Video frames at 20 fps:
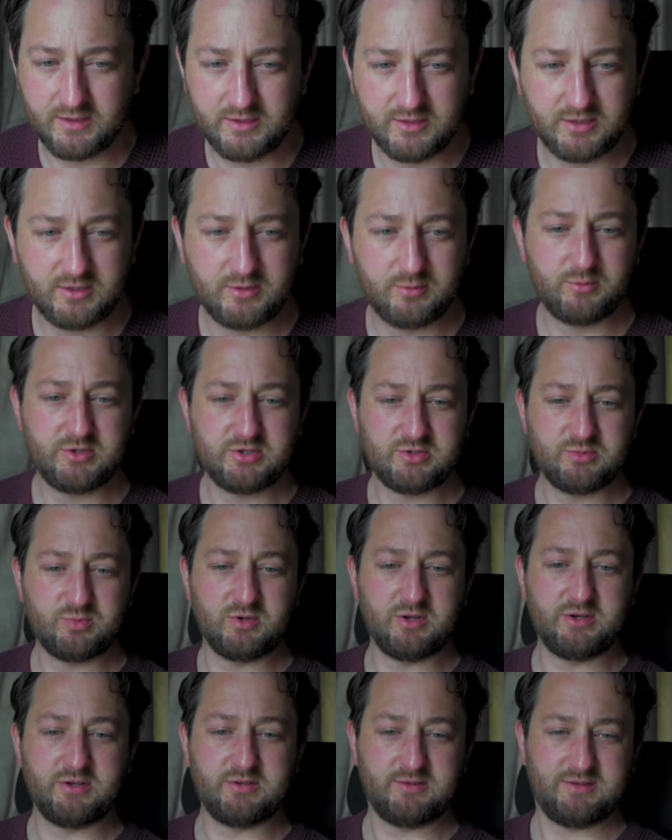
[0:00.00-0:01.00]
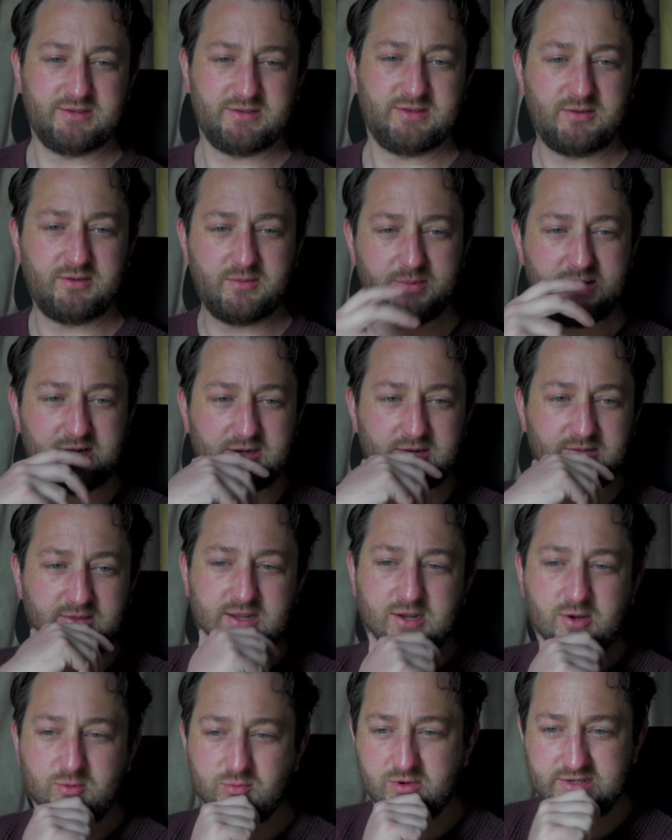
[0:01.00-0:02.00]
Which one? They're
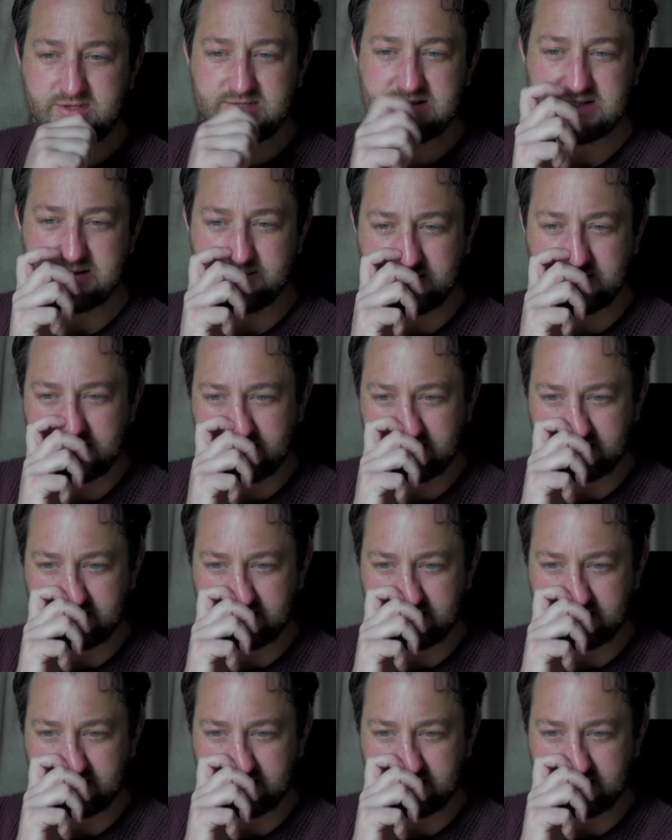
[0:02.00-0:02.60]
quite similar.